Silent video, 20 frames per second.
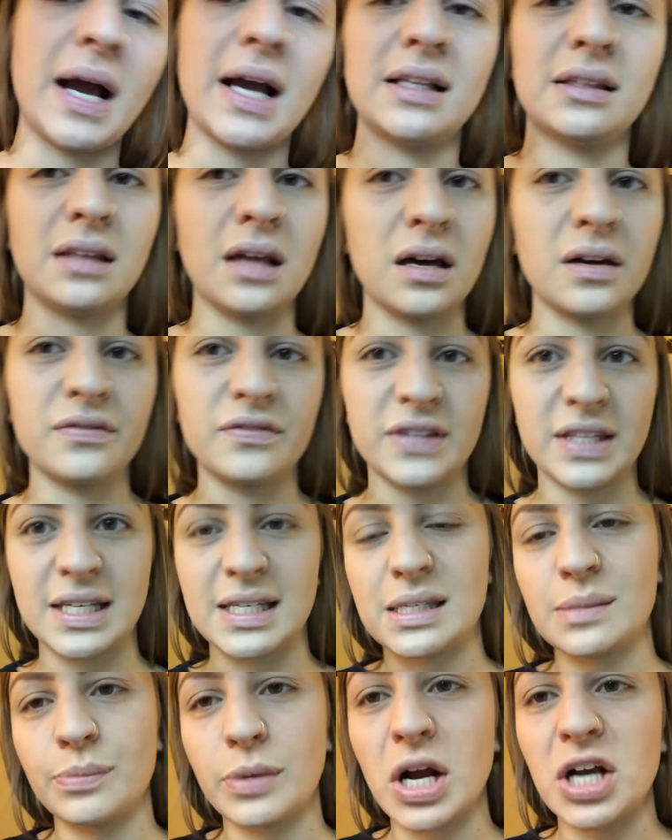I love
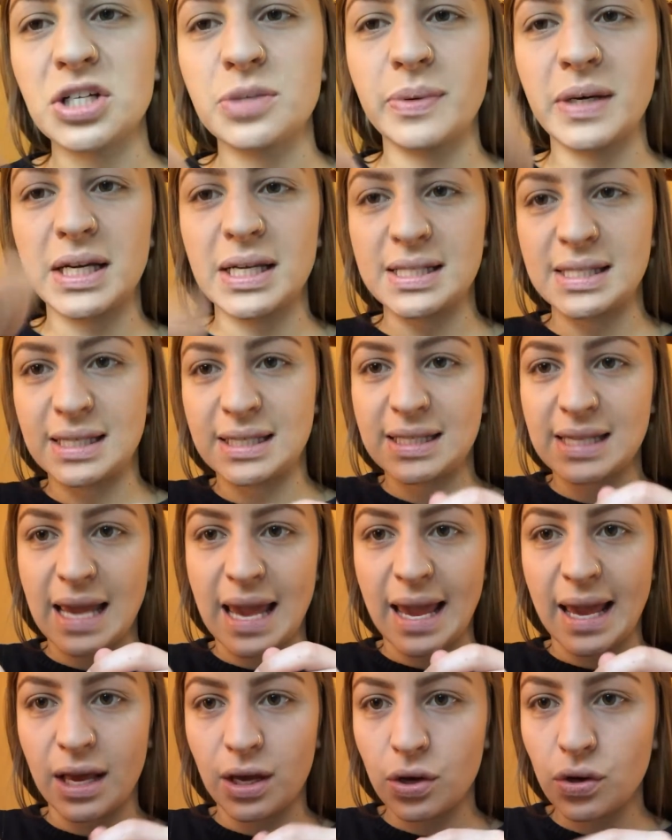this brush because it's
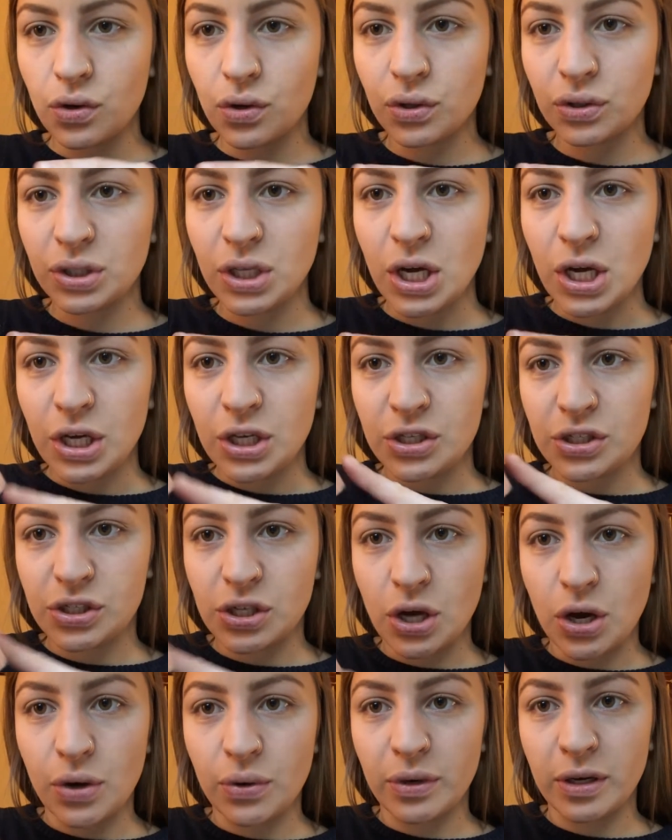angled,
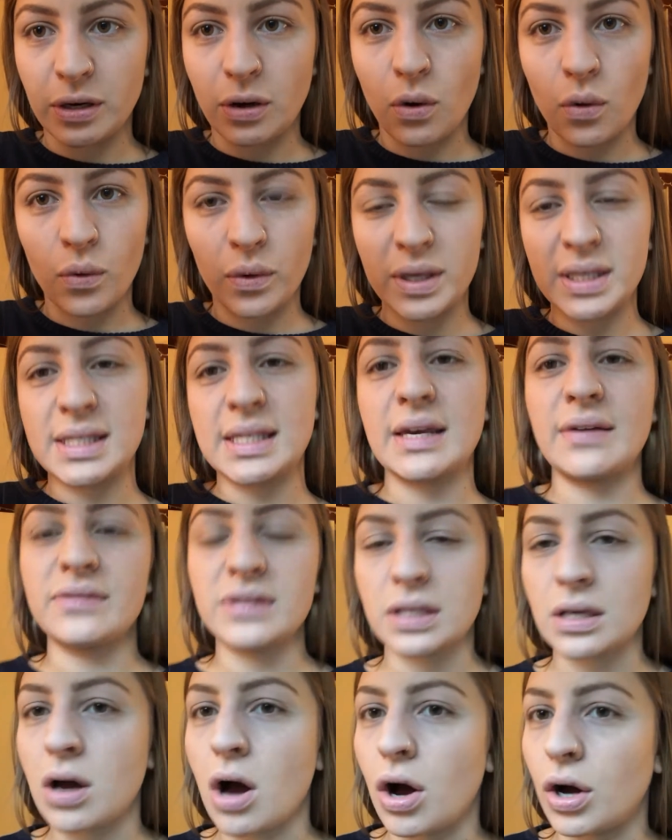so it always
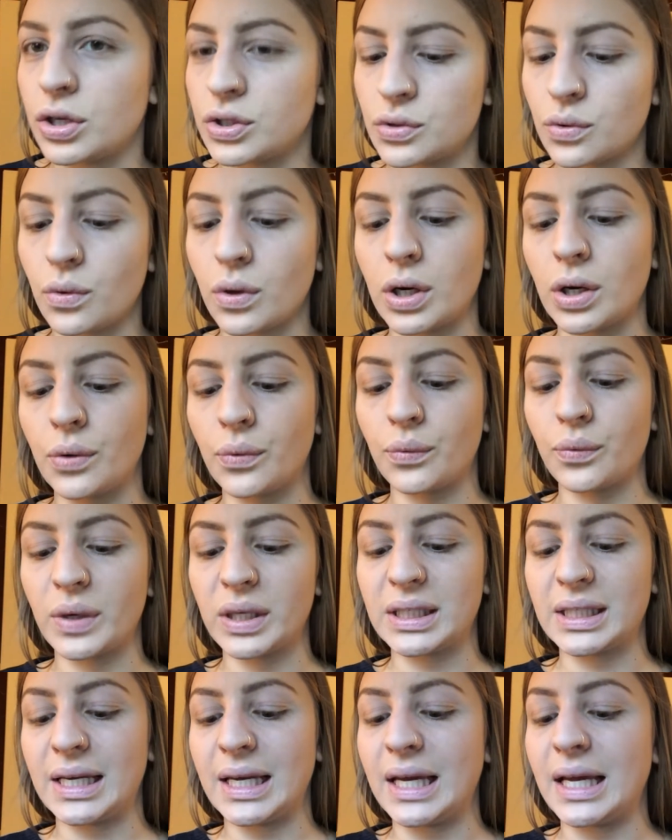gives the contour a
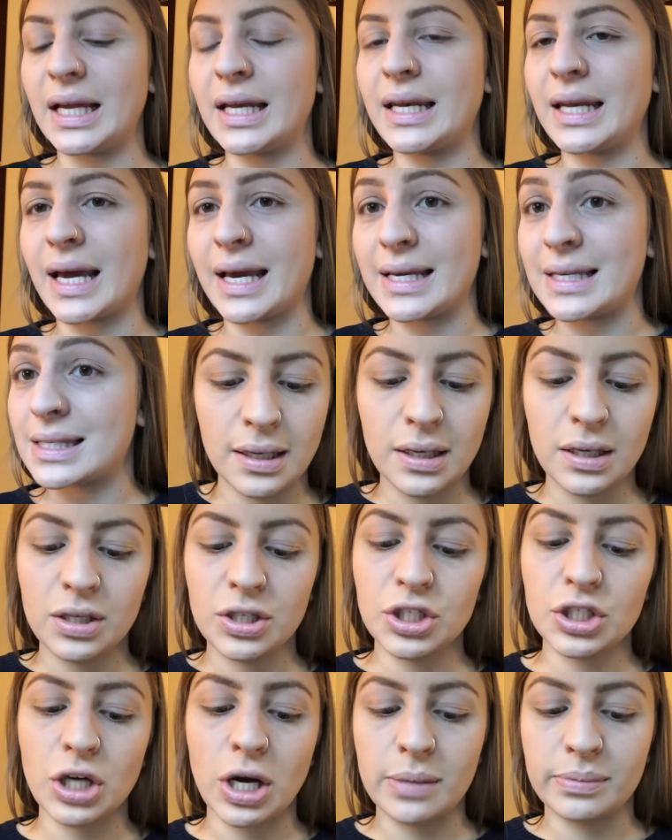really nice
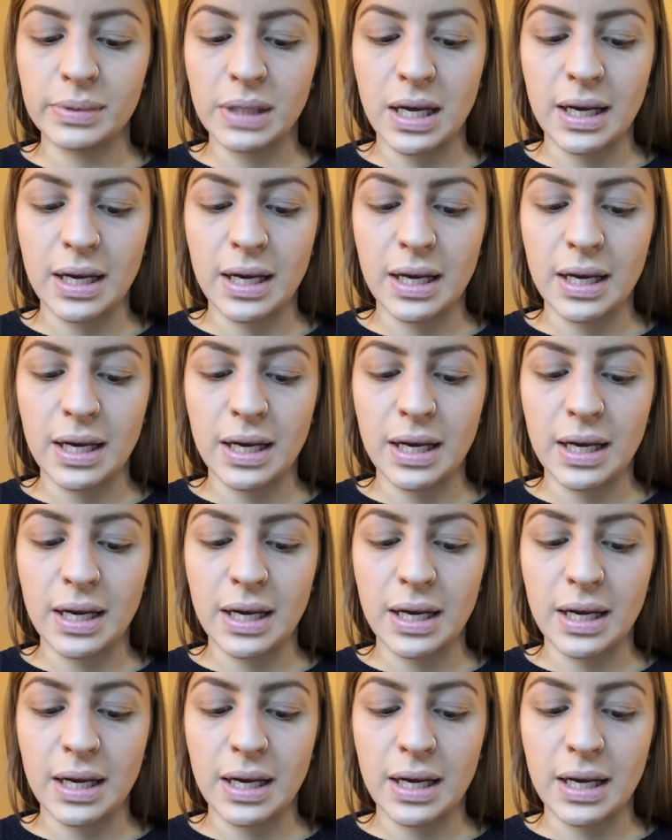sharp